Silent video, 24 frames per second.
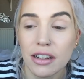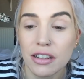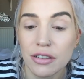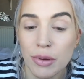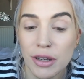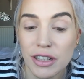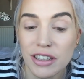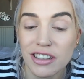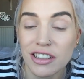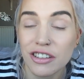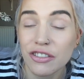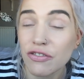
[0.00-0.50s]

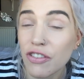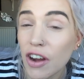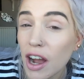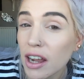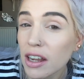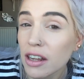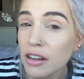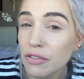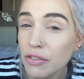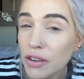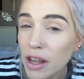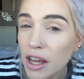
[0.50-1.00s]
Cosmetics
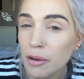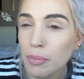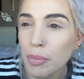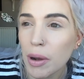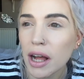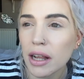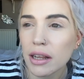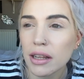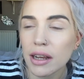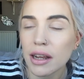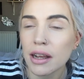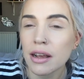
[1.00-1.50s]
Firefly
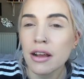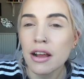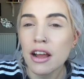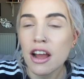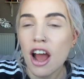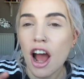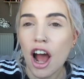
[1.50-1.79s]
palette,